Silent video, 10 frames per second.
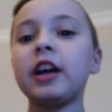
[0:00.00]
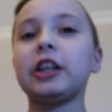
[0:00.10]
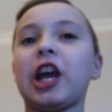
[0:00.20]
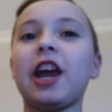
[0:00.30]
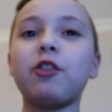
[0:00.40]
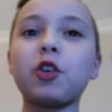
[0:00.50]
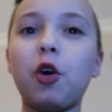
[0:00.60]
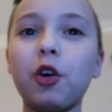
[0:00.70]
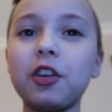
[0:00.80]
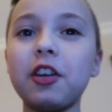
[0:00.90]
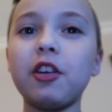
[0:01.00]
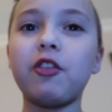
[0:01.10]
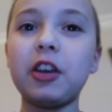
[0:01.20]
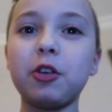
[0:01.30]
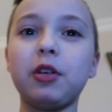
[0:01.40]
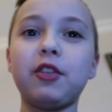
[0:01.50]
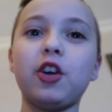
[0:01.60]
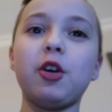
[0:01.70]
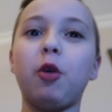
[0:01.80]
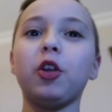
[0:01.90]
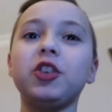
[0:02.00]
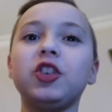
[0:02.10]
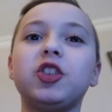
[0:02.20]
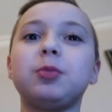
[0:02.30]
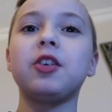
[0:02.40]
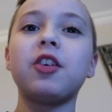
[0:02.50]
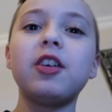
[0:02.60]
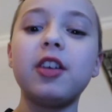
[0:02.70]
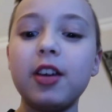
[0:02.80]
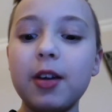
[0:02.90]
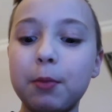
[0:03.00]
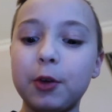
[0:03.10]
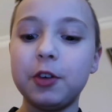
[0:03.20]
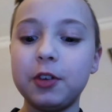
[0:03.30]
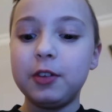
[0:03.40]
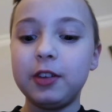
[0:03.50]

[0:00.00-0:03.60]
I tried recording a video with her once, but